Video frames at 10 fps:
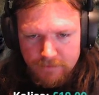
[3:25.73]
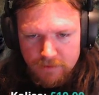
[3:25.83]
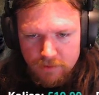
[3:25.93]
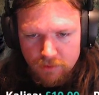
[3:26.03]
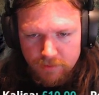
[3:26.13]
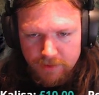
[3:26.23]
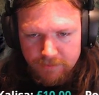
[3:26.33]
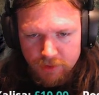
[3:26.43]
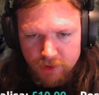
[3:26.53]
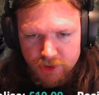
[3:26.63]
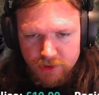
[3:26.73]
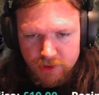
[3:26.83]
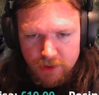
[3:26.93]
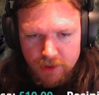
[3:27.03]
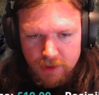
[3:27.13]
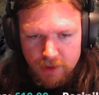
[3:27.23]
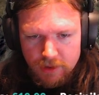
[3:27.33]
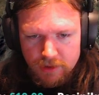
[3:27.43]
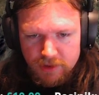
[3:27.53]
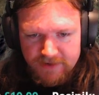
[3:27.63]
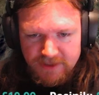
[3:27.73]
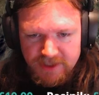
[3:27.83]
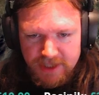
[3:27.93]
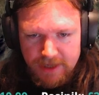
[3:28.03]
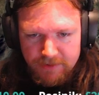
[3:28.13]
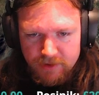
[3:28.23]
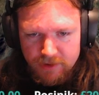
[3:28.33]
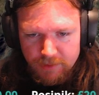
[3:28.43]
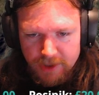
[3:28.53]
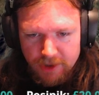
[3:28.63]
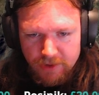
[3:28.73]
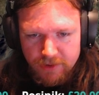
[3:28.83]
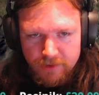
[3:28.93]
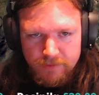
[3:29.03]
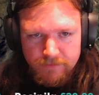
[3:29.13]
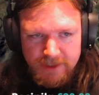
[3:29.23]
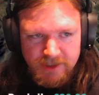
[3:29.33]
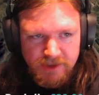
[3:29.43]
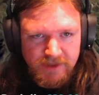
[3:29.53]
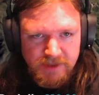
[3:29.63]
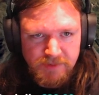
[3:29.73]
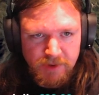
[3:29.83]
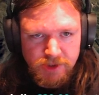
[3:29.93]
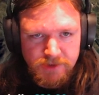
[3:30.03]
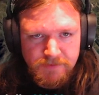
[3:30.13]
You're being pushed. Defense in depth. Here we go. That's a defense bonus.